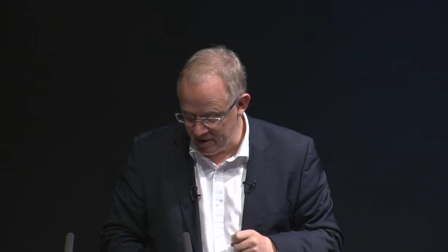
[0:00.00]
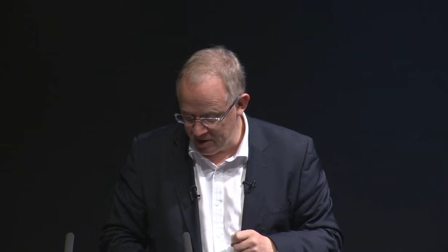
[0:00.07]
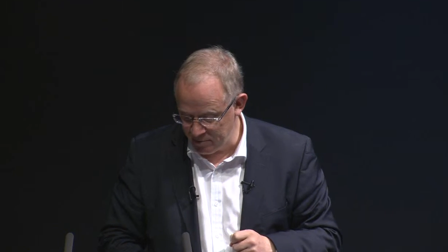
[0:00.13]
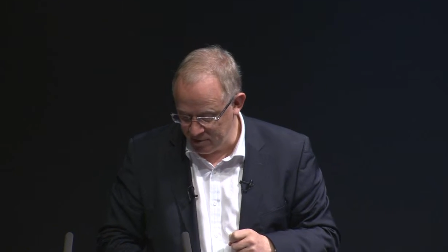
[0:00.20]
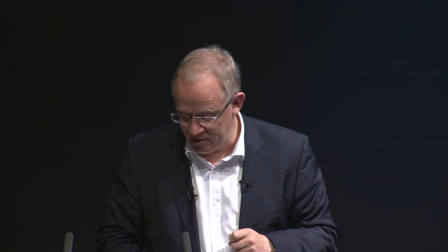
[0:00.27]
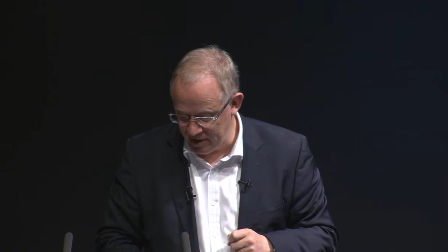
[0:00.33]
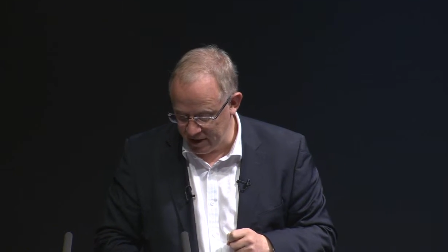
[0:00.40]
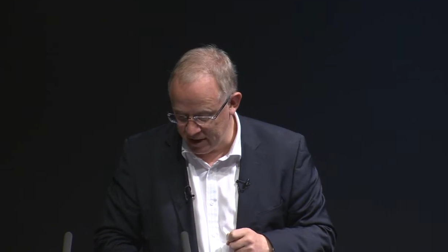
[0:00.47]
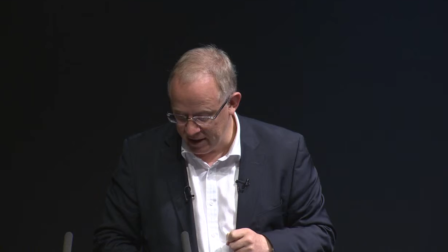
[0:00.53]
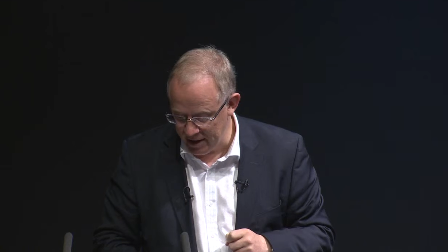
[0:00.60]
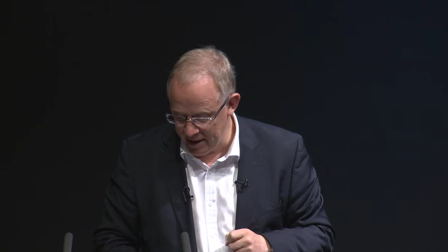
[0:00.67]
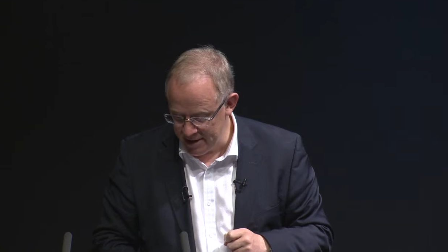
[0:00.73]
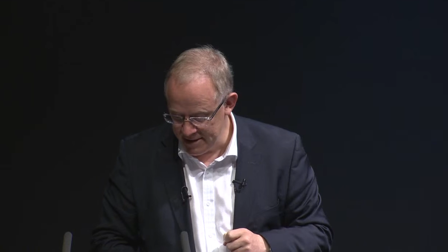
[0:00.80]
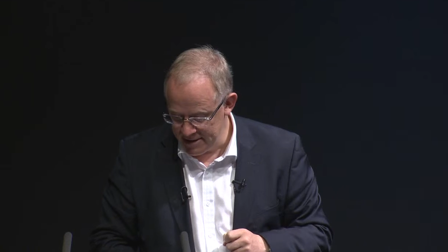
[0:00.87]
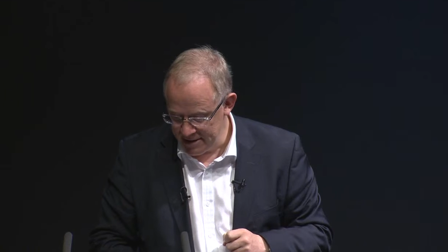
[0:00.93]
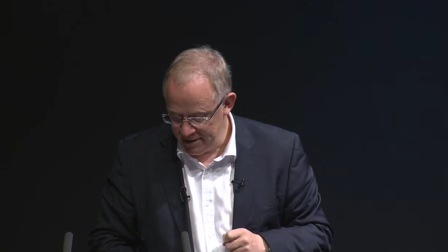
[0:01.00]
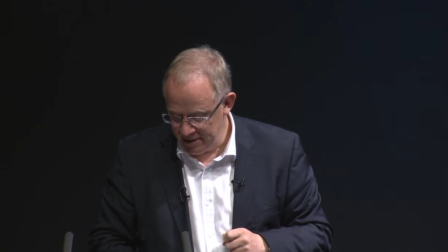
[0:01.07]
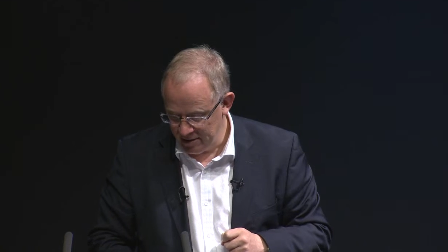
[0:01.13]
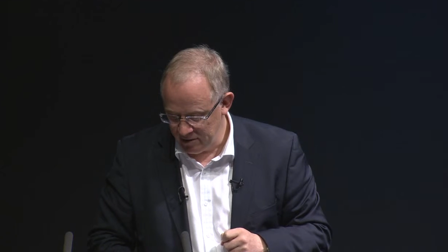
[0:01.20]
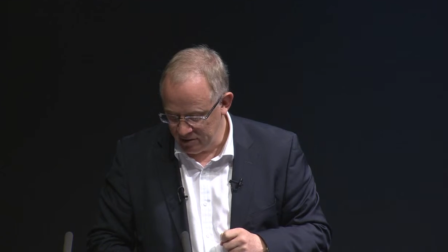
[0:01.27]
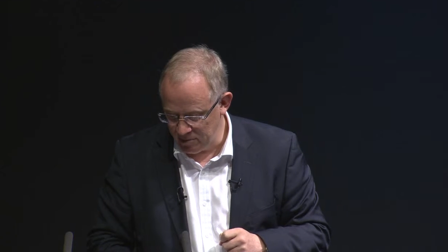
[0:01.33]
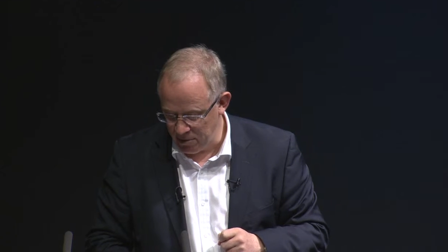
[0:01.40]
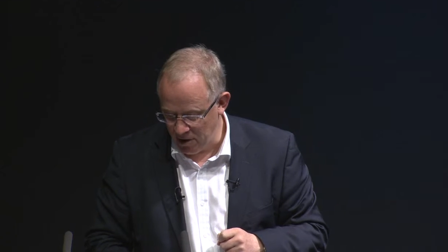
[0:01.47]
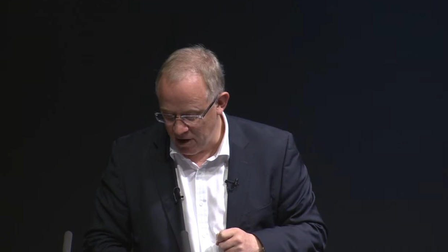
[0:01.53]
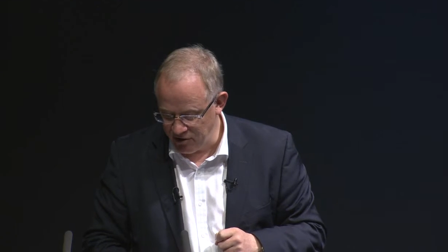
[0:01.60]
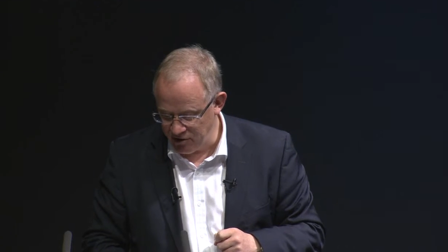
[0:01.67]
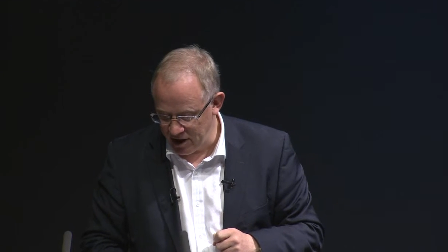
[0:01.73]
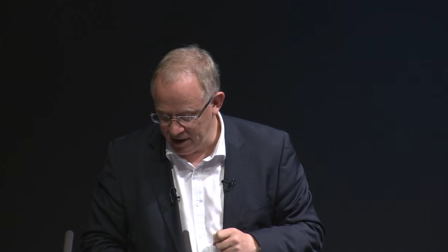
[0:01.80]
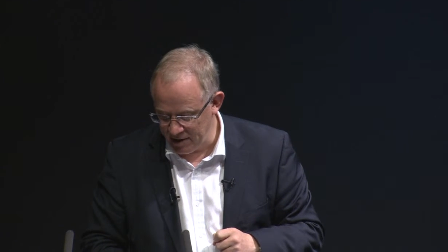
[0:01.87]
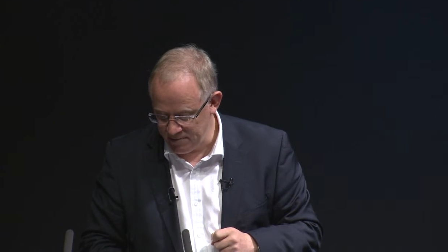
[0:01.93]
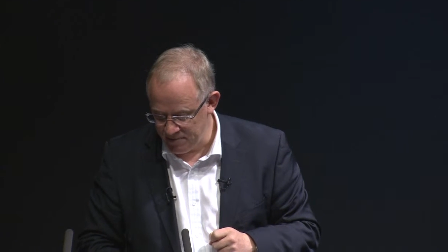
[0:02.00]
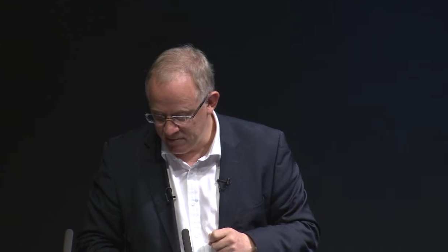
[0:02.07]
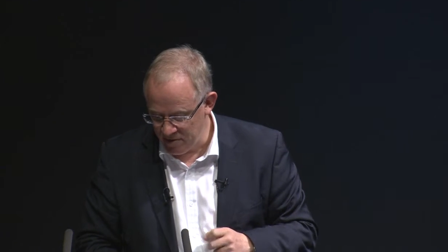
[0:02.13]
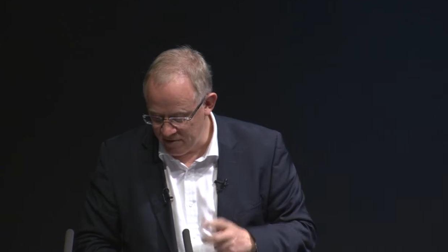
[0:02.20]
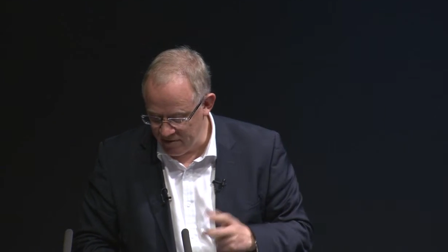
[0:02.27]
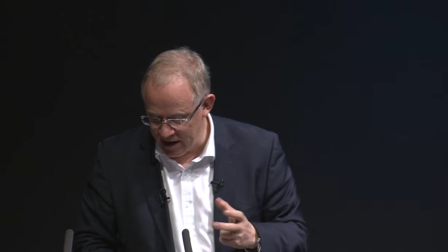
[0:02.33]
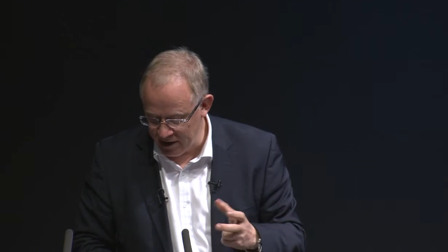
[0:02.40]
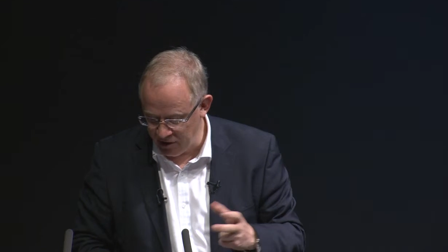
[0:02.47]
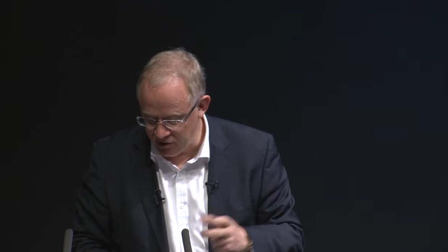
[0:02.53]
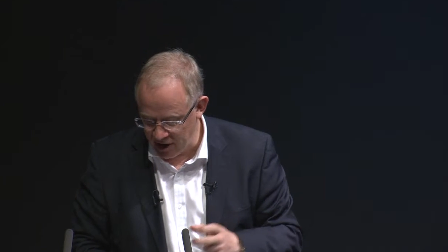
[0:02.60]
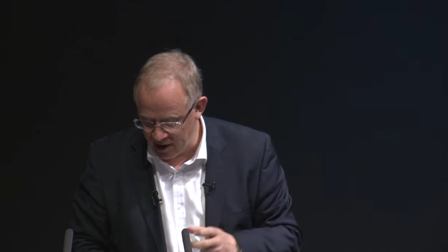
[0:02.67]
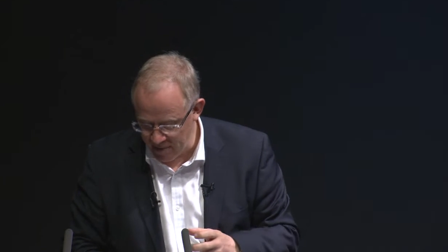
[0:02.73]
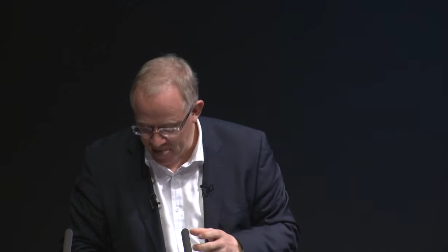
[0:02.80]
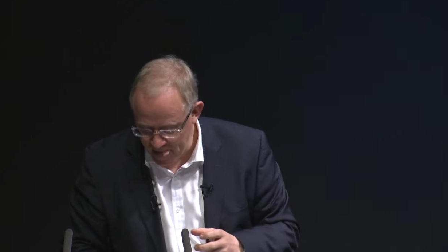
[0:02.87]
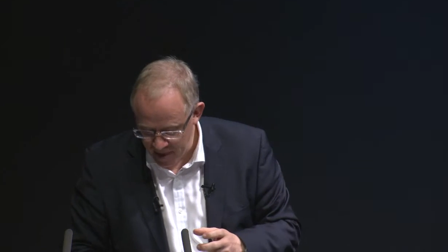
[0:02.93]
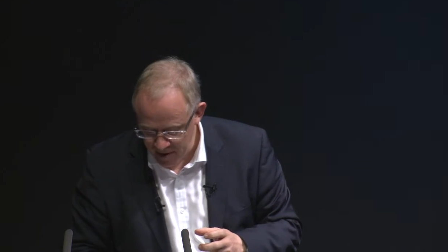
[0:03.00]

this particular supply chain, value chain.